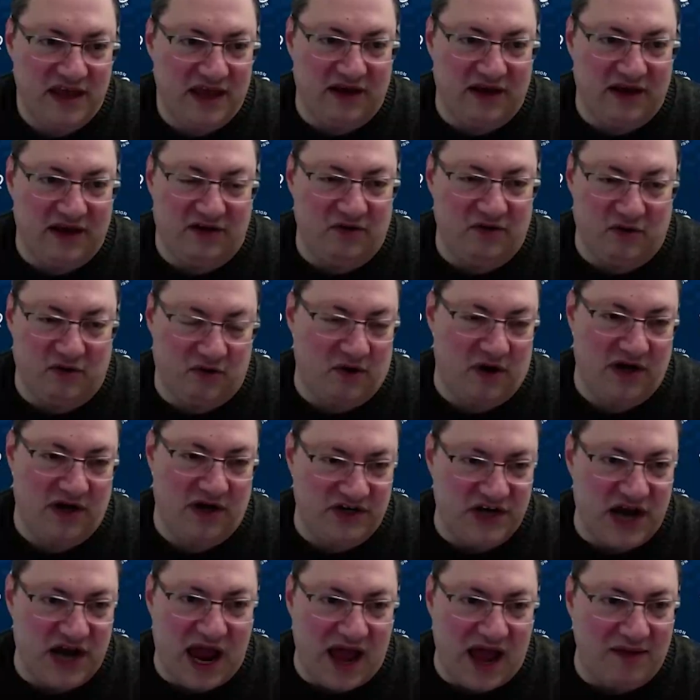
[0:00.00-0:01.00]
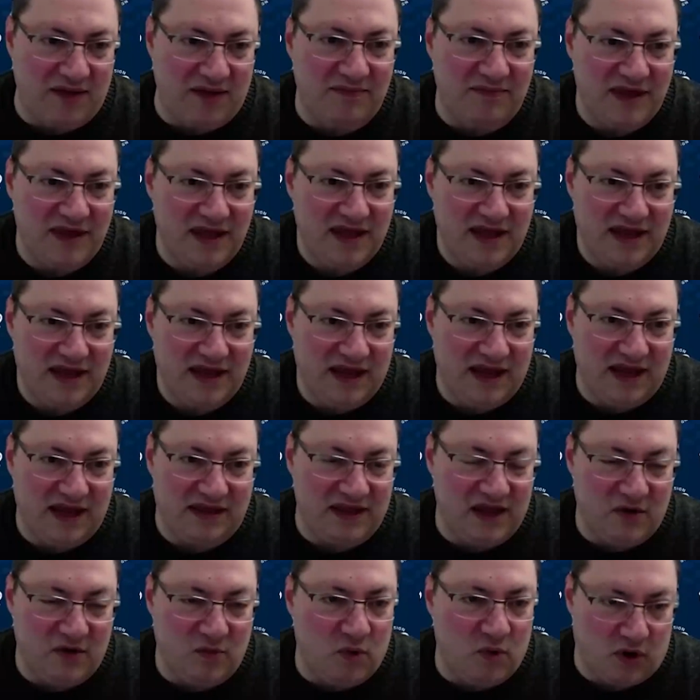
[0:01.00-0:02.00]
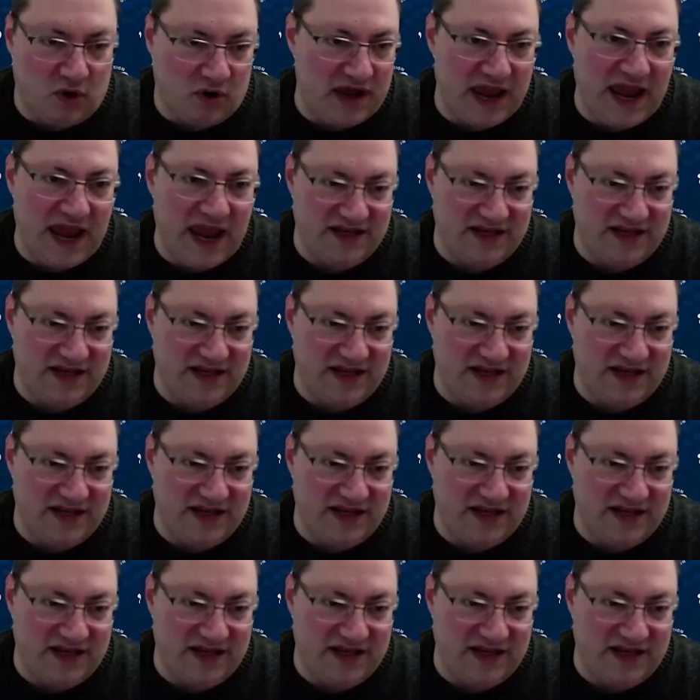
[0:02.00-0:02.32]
and do a great job. And they work